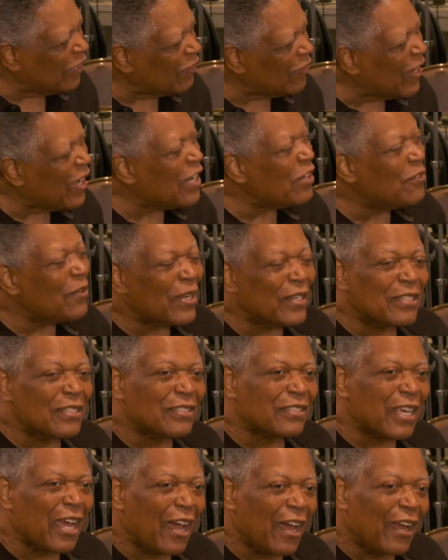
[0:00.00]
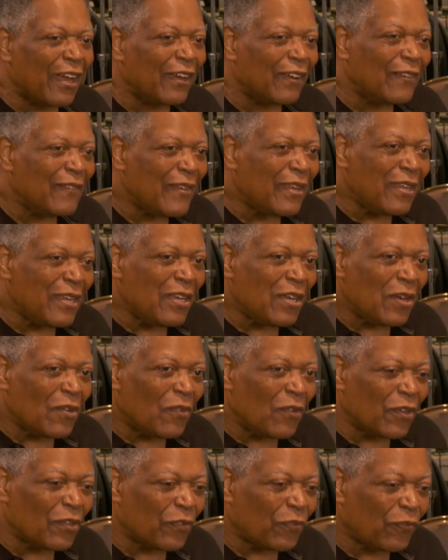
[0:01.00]
Anyway, this guy
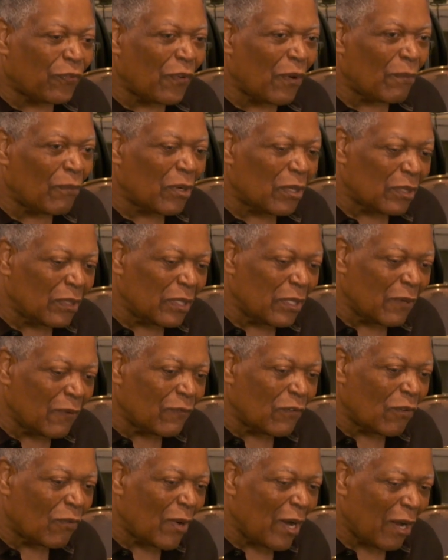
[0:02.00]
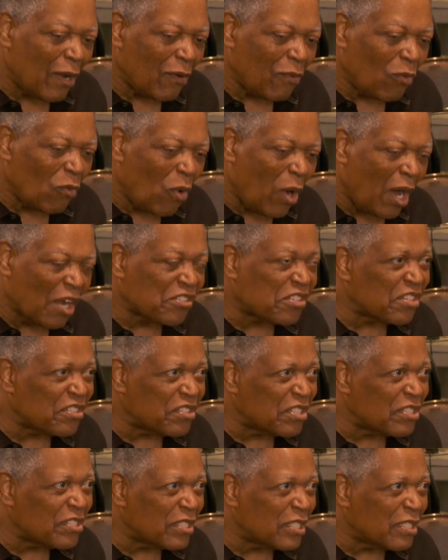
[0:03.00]
lived around
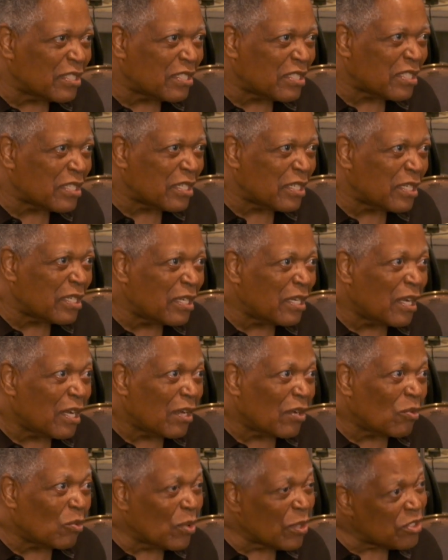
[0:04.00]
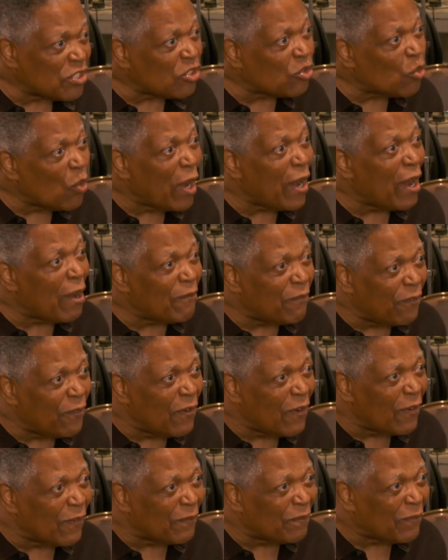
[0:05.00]
Washington, D.C., which is where I'm
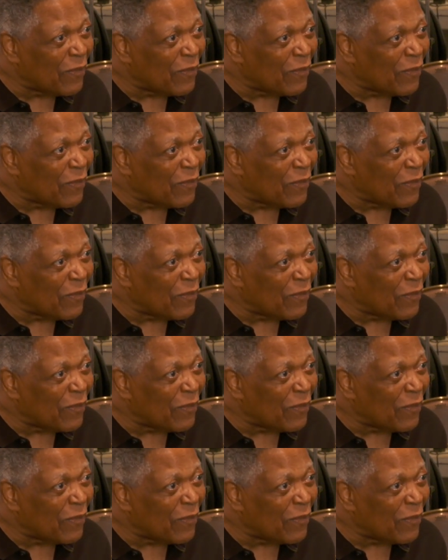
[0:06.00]
from.